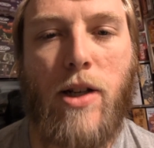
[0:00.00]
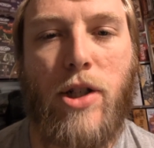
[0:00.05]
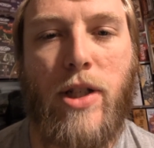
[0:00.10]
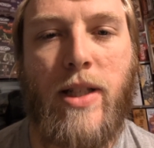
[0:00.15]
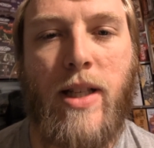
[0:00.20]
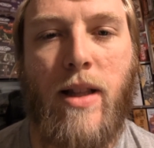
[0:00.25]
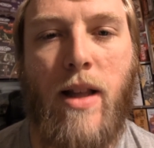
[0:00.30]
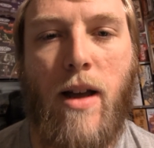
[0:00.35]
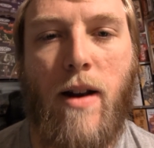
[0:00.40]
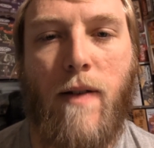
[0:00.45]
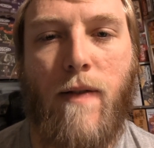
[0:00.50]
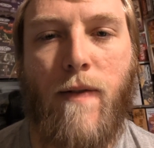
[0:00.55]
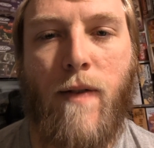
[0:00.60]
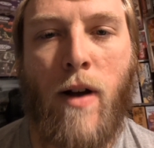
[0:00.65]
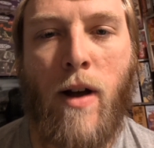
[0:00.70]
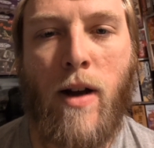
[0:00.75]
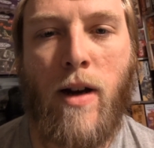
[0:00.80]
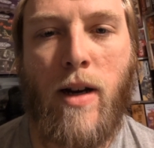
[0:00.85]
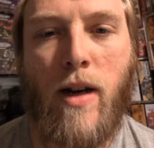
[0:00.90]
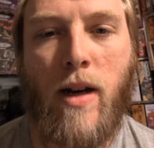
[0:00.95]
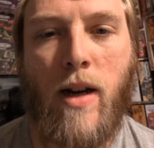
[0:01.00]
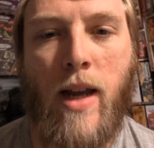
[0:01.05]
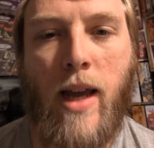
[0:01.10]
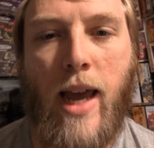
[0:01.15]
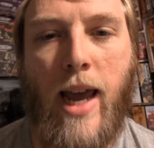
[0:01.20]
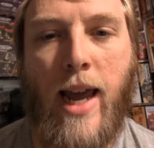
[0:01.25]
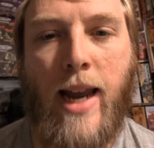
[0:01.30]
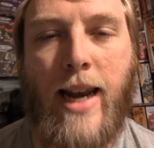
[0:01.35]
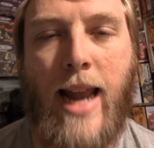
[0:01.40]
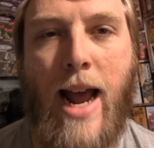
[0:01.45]
She's a lot of fun,
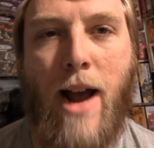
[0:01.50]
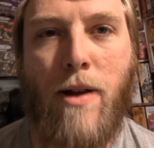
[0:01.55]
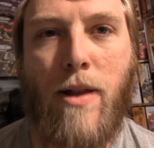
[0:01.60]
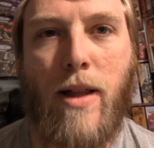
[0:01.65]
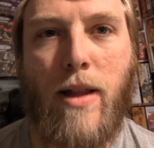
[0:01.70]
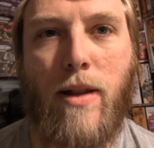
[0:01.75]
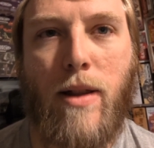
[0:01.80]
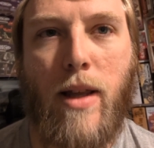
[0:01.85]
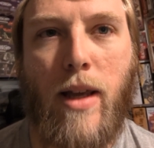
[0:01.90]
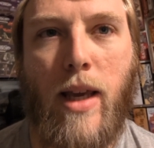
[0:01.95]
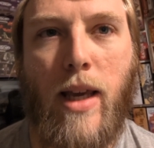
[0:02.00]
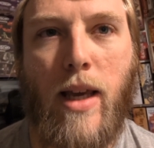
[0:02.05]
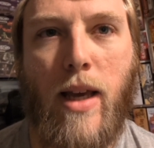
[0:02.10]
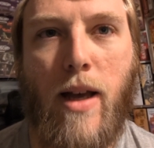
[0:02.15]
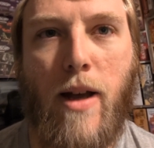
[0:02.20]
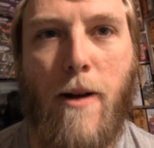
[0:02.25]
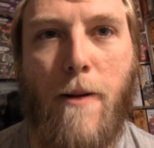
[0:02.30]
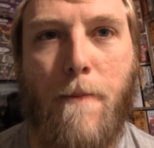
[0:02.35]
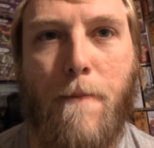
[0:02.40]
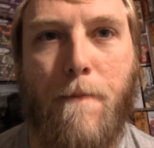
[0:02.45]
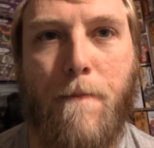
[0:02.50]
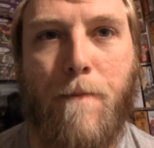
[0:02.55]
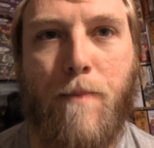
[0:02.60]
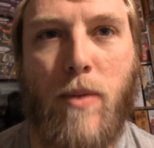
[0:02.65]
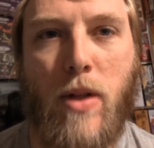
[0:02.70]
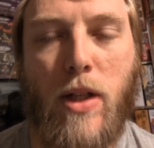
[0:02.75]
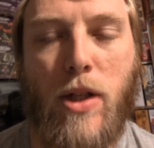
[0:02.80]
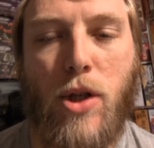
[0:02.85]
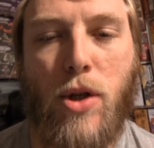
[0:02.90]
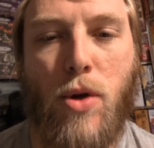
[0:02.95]
and now that
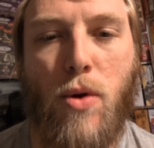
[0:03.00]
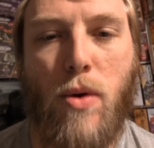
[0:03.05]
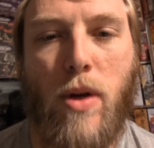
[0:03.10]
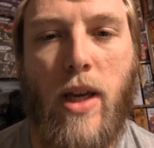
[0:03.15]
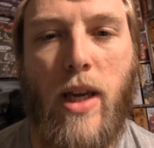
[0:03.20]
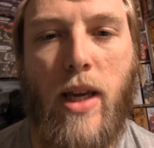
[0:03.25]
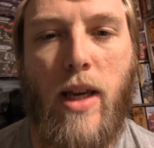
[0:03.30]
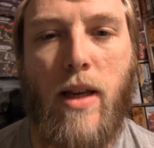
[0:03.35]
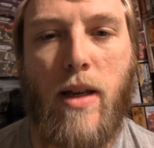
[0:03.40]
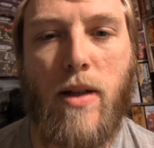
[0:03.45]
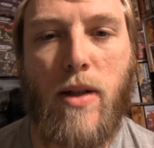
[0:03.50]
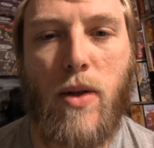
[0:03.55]
the Tanuki